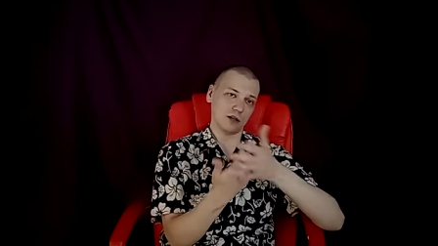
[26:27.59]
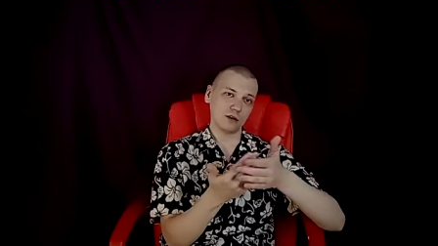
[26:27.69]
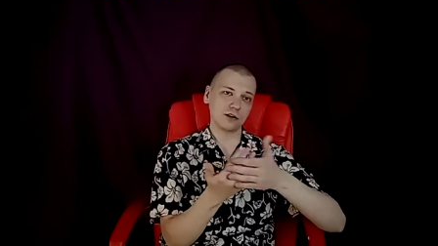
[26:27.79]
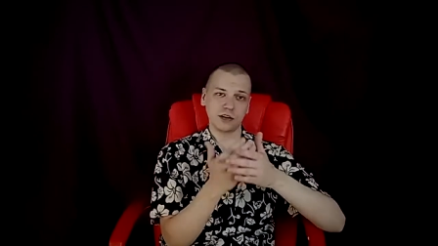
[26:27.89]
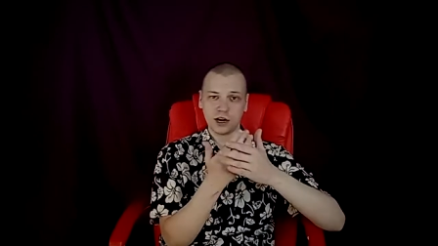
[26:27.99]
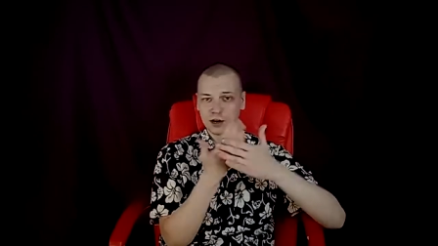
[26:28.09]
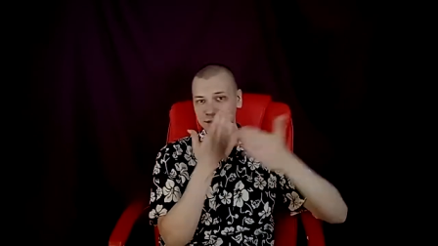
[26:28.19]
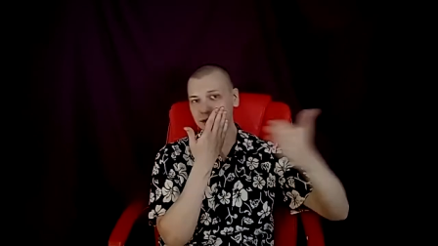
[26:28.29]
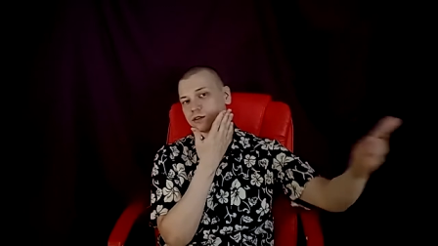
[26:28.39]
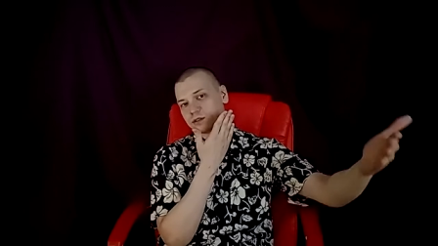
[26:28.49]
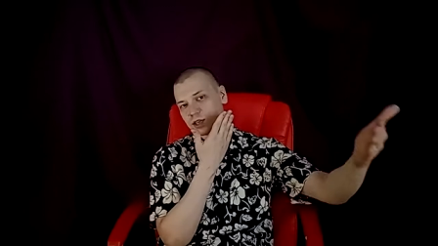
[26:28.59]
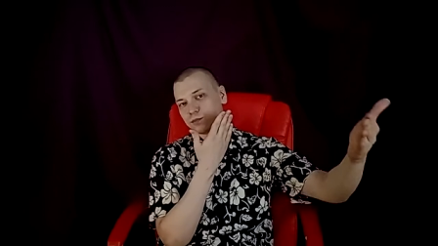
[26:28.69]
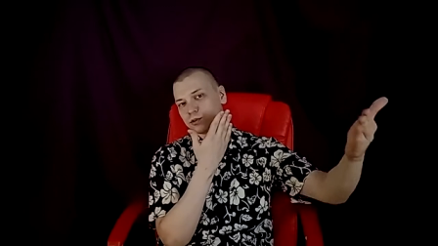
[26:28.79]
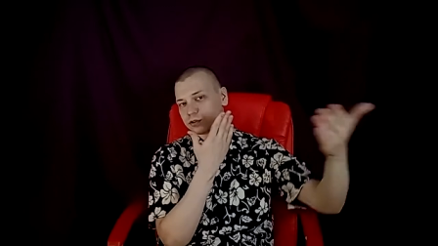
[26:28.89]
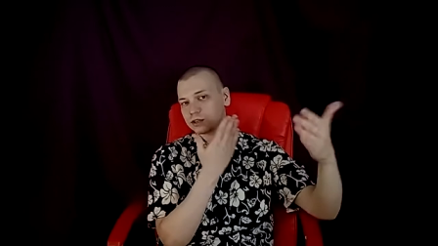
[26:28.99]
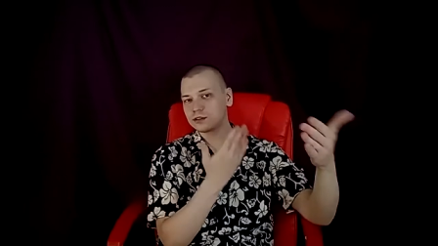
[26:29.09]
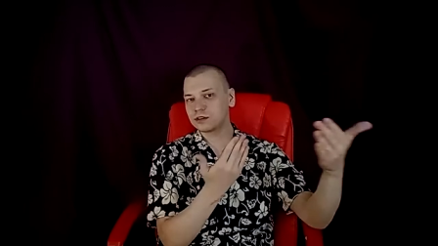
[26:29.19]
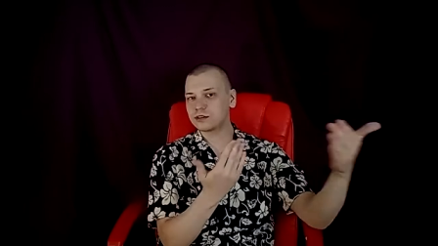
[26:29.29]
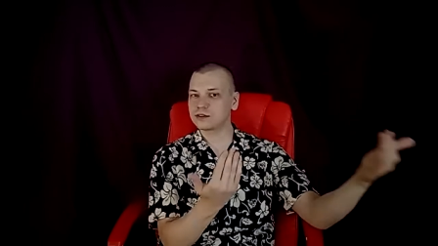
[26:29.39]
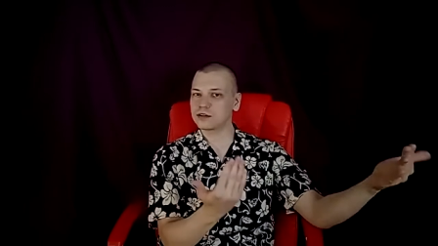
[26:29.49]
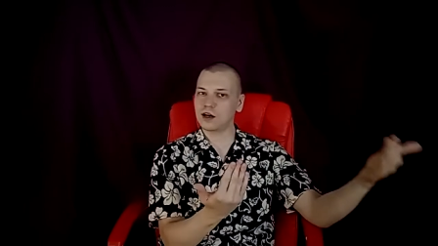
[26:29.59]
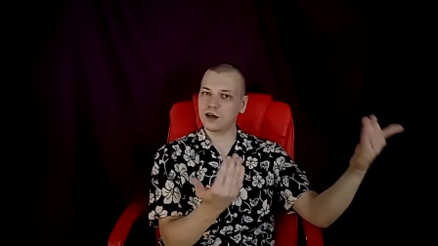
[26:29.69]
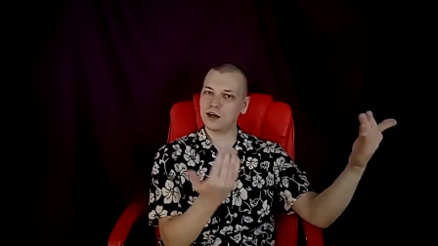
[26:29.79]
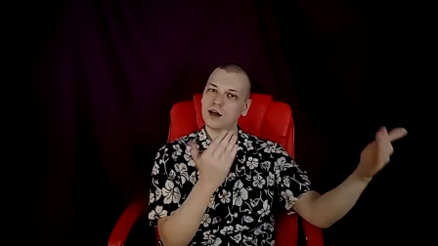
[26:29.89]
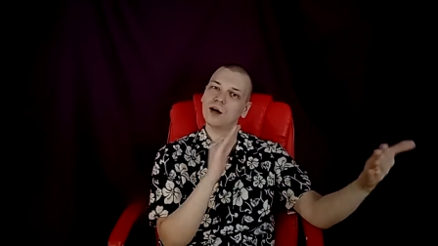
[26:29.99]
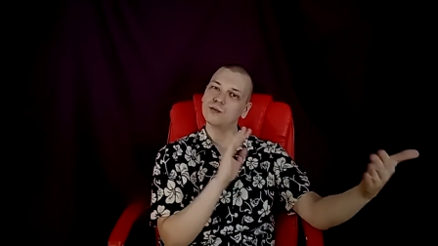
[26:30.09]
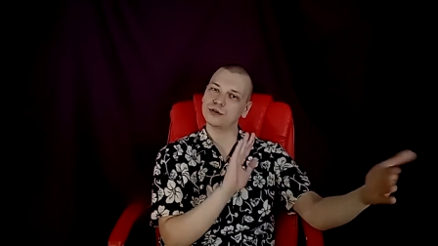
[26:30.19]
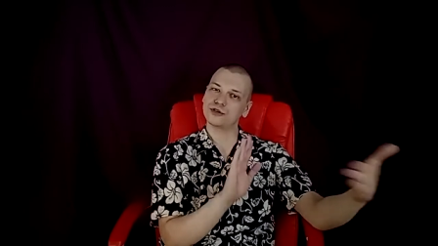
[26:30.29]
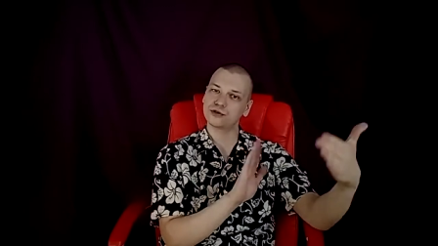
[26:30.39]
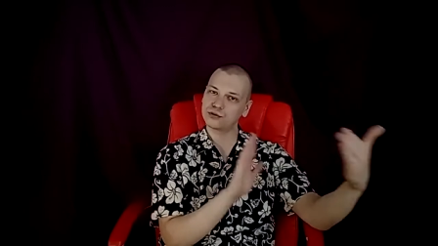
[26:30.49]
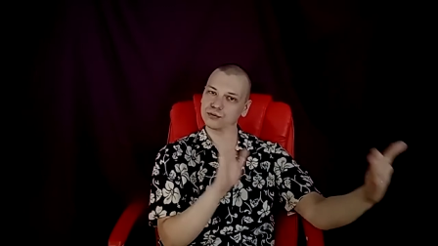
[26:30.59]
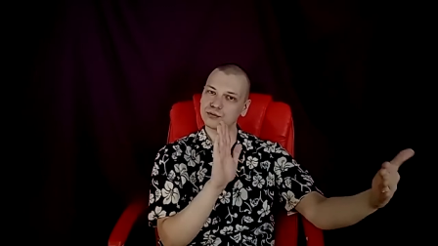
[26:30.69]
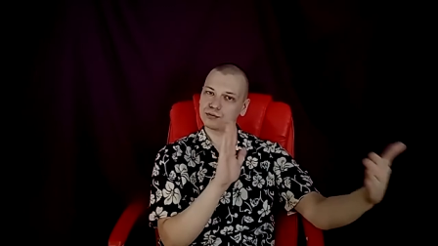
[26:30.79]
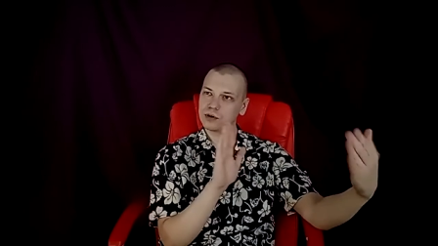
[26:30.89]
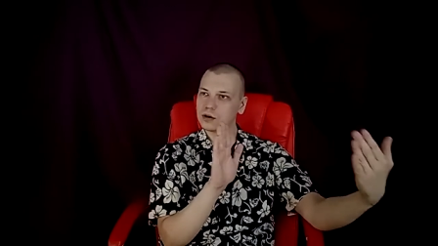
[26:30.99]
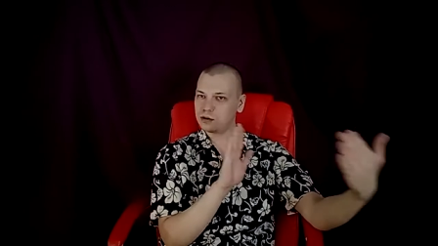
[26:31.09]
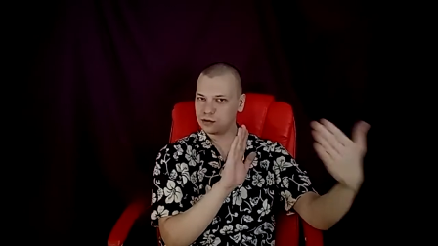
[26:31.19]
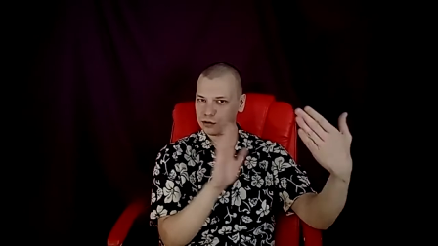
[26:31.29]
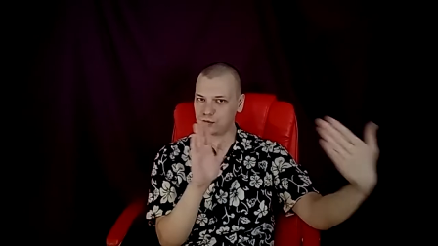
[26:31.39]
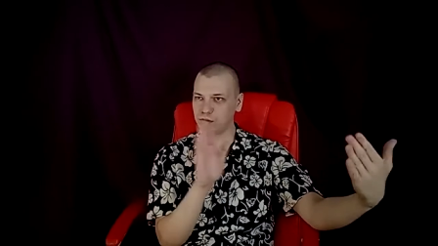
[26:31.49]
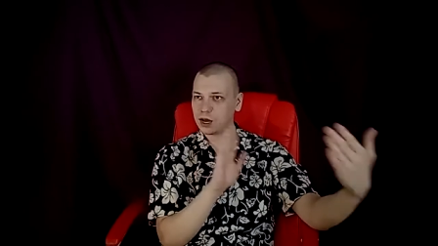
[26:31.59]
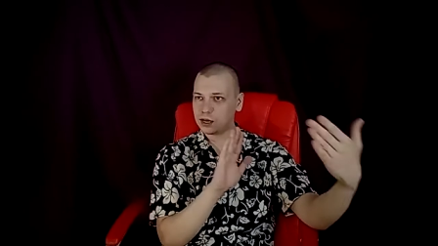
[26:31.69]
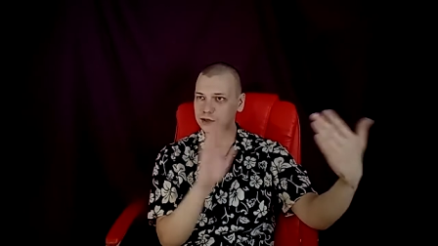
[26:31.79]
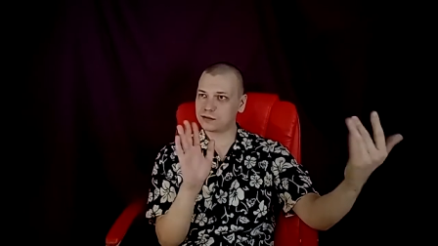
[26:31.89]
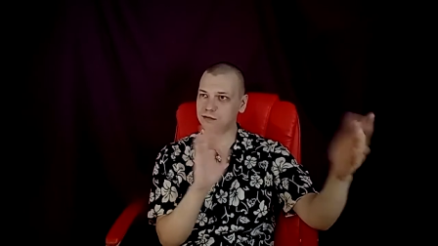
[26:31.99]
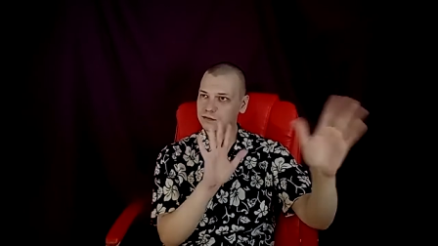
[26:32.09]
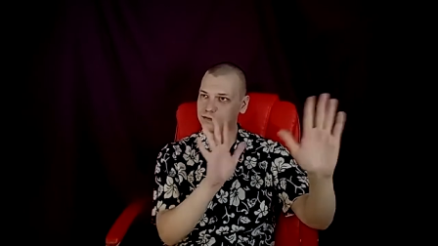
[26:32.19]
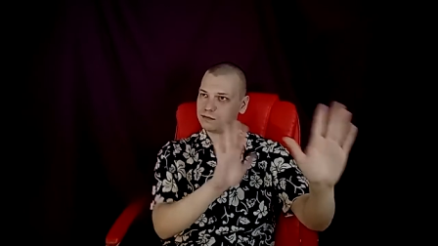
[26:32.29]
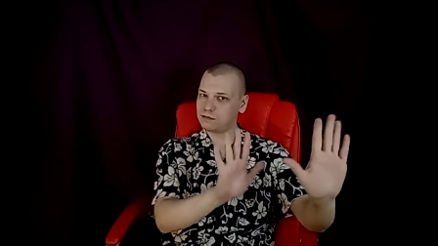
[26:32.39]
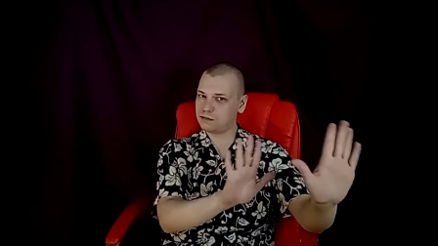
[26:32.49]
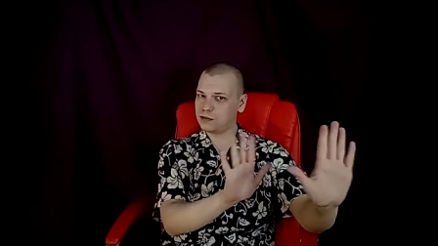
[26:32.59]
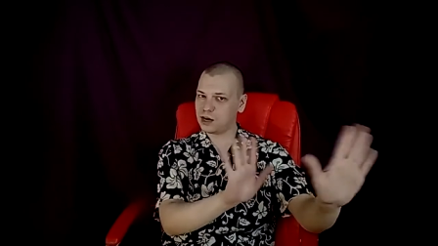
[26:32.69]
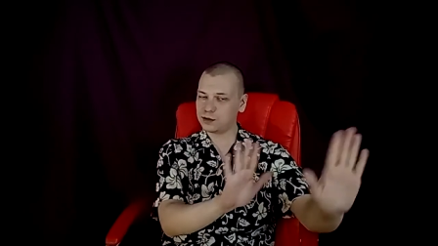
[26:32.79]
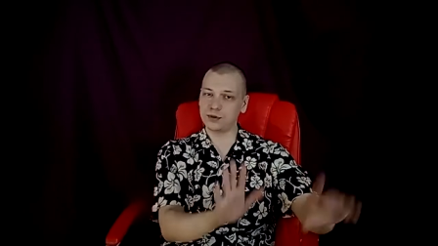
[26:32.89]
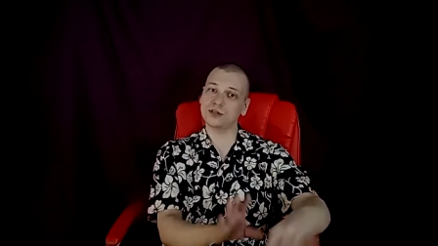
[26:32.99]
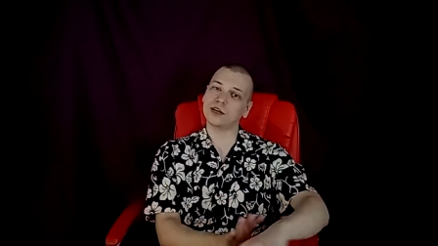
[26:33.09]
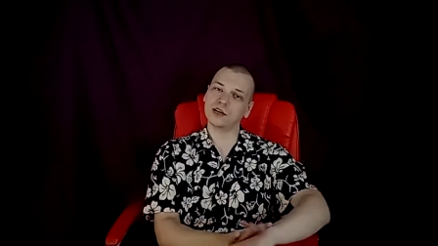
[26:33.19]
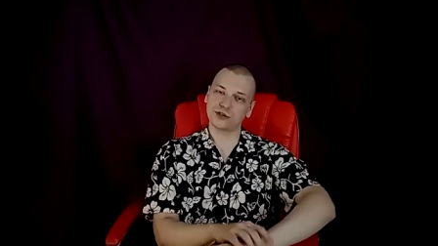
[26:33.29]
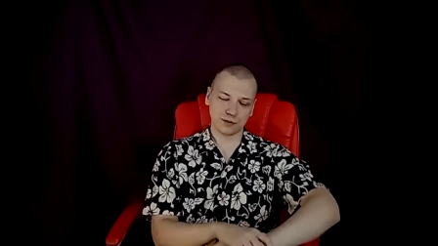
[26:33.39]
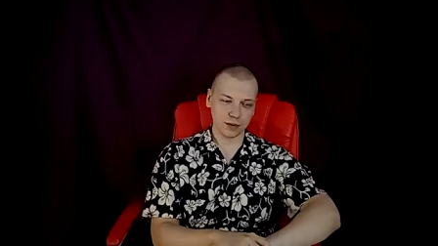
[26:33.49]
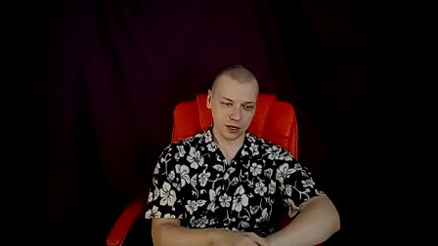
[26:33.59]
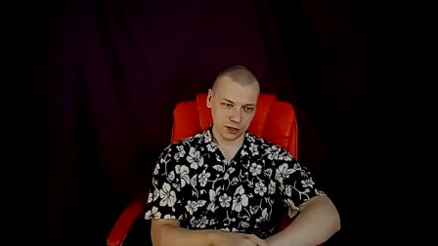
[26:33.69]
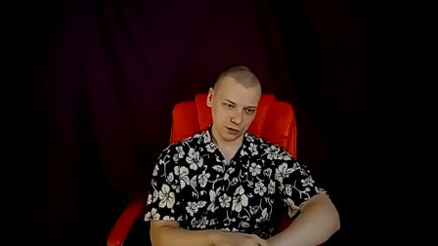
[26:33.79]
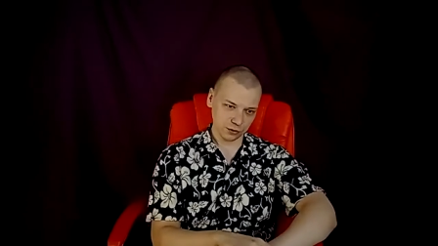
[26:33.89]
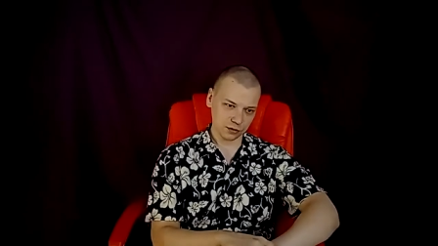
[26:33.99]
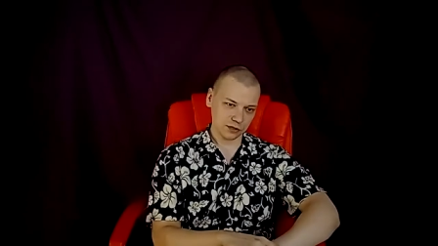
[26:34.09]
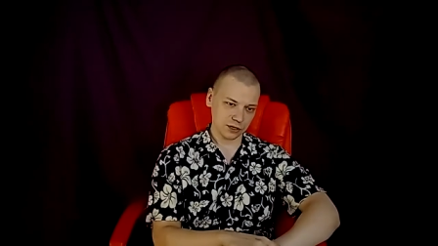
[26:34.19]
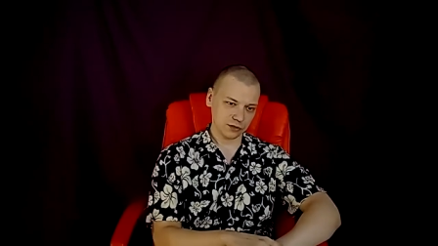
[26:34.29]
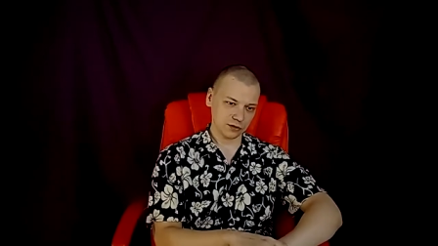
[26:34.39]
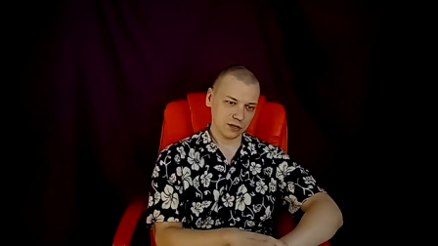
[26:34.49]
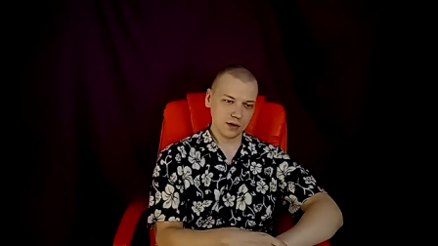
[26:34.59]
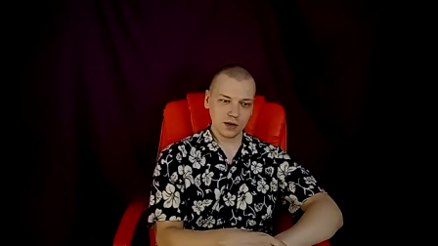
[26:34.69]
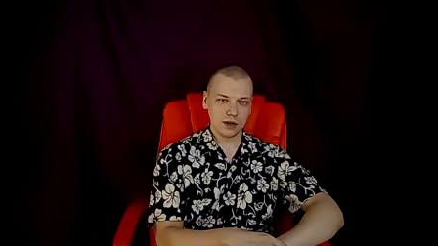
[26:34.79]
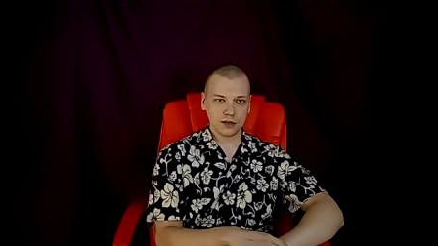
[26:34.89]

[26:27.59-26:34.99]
Longer hair means keep your distance. Uh, I wish to, you know, not not be touched by you, etc.